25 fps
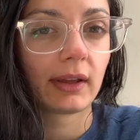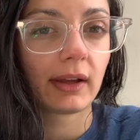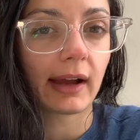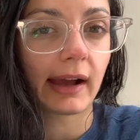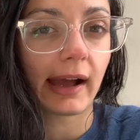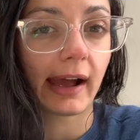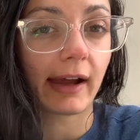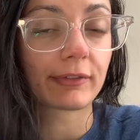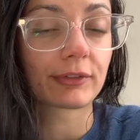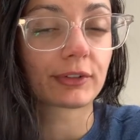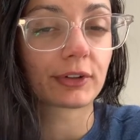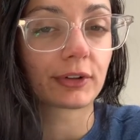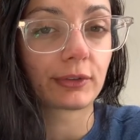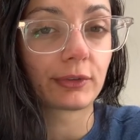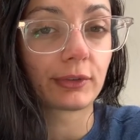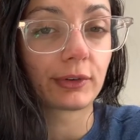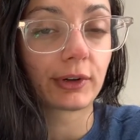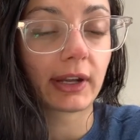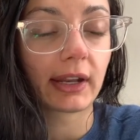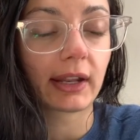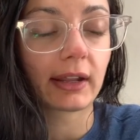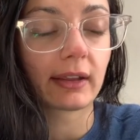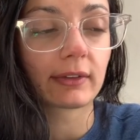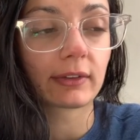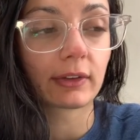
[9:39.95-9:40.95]
after
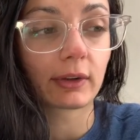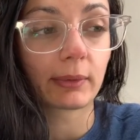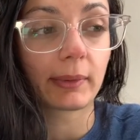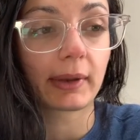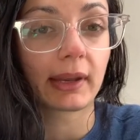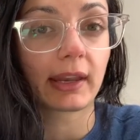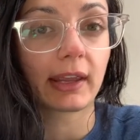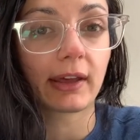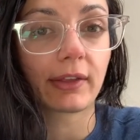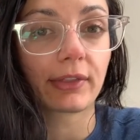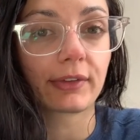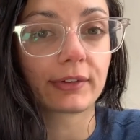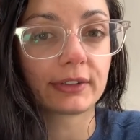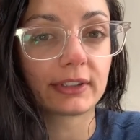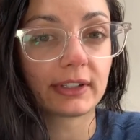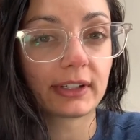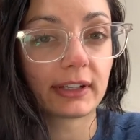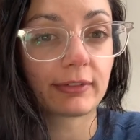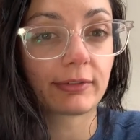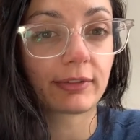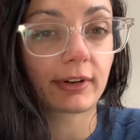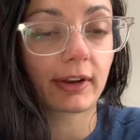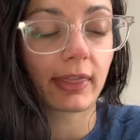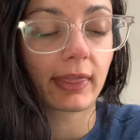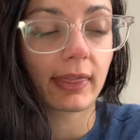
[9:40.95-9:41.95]
reading so many other
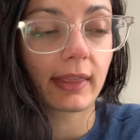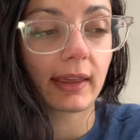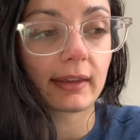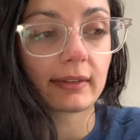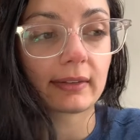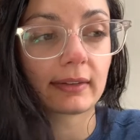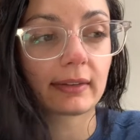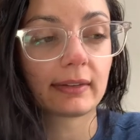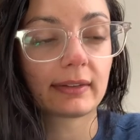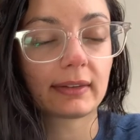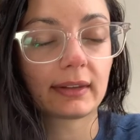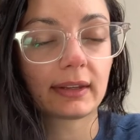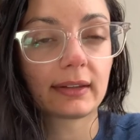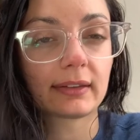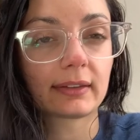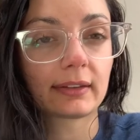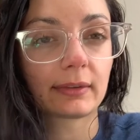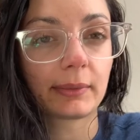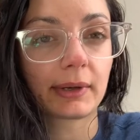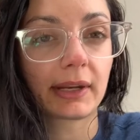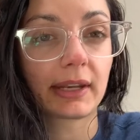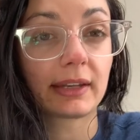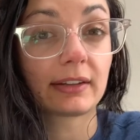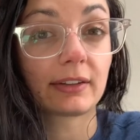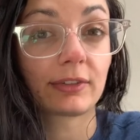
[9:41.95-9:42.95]
different things and seeing so
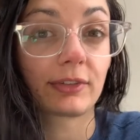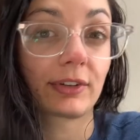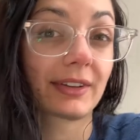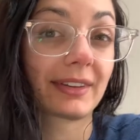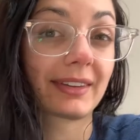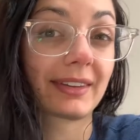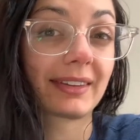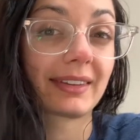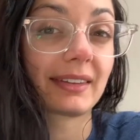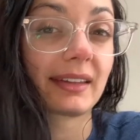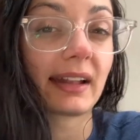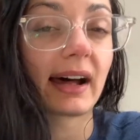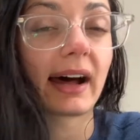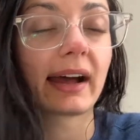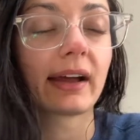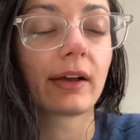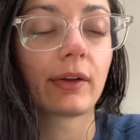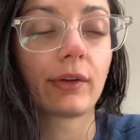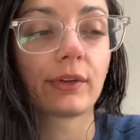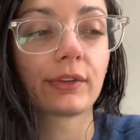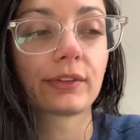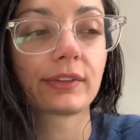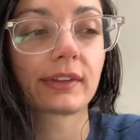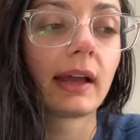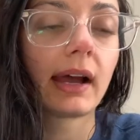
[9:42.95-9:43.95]
many different
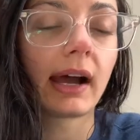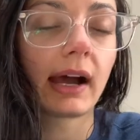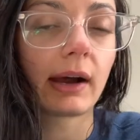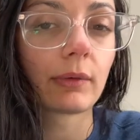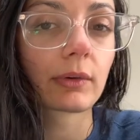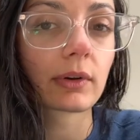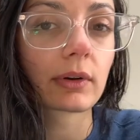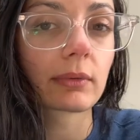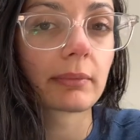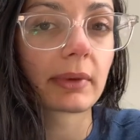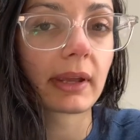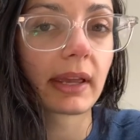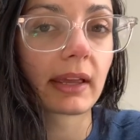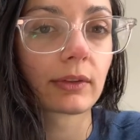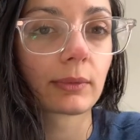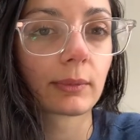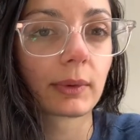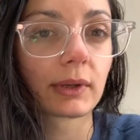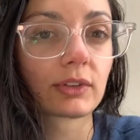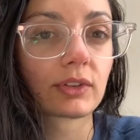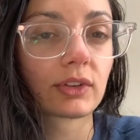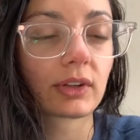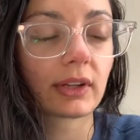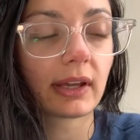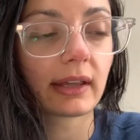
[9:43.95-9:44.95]
styles, I wouldn't be as
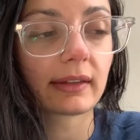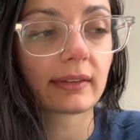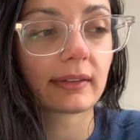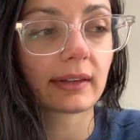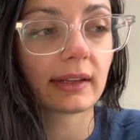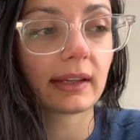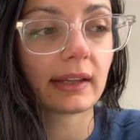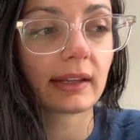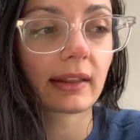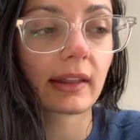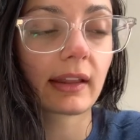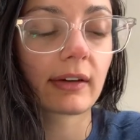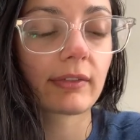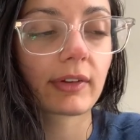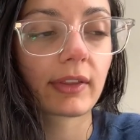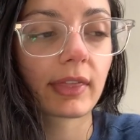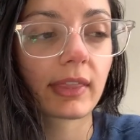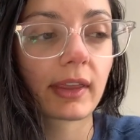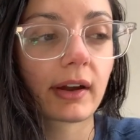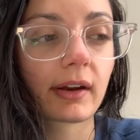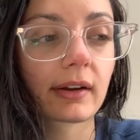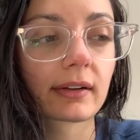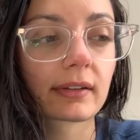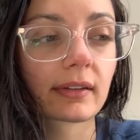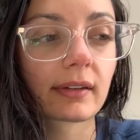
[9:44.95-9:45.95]
much as in love with
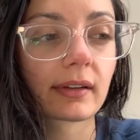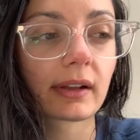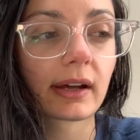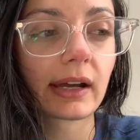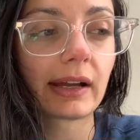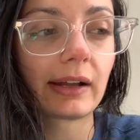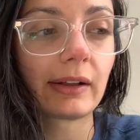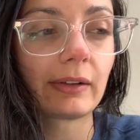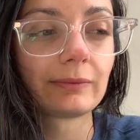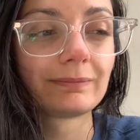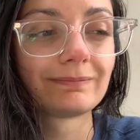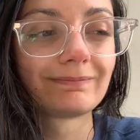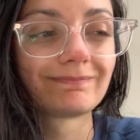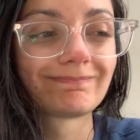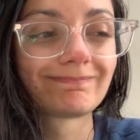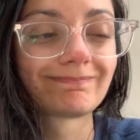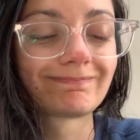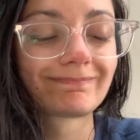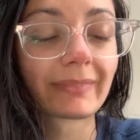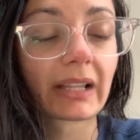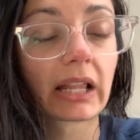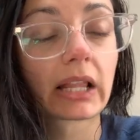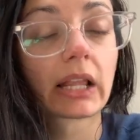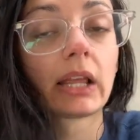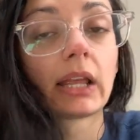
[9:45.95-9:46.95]
the art style.
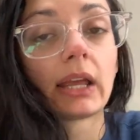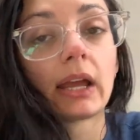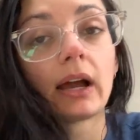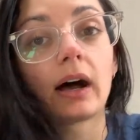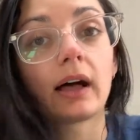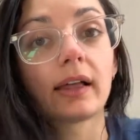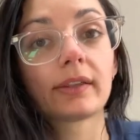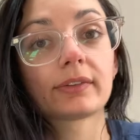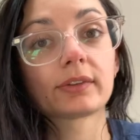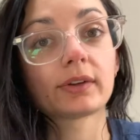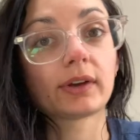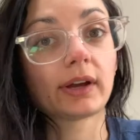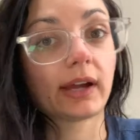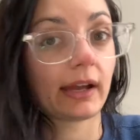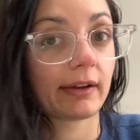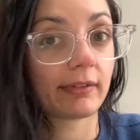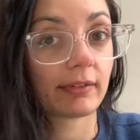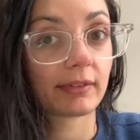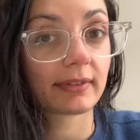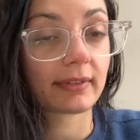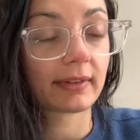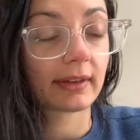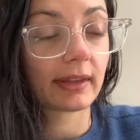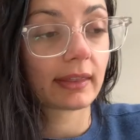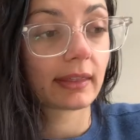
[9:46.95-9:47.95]
Also, I
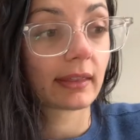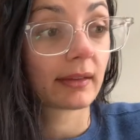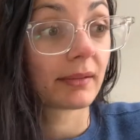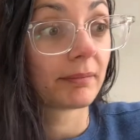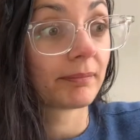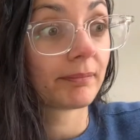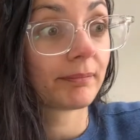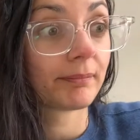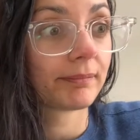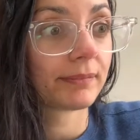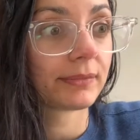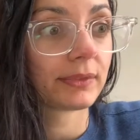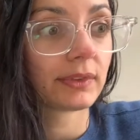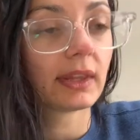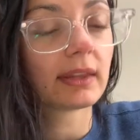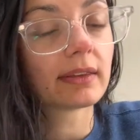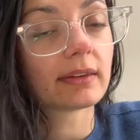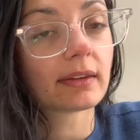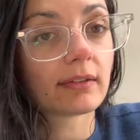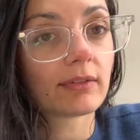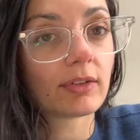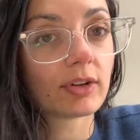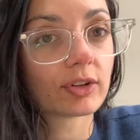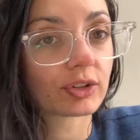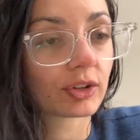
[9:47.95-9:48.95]
haven't seen the, the
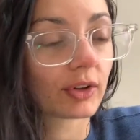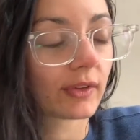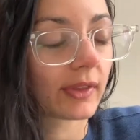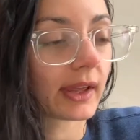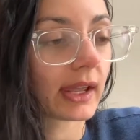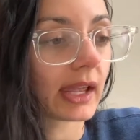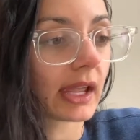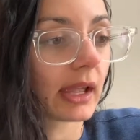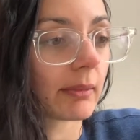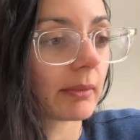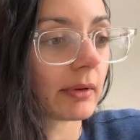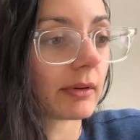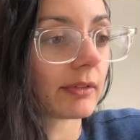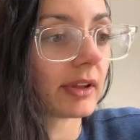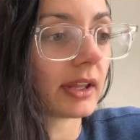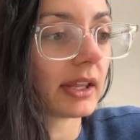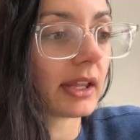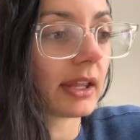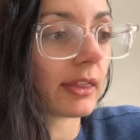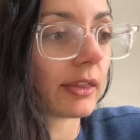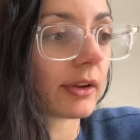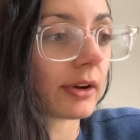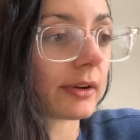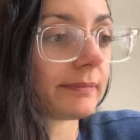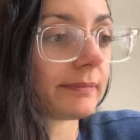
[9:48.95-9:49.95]
TV show that came of it either.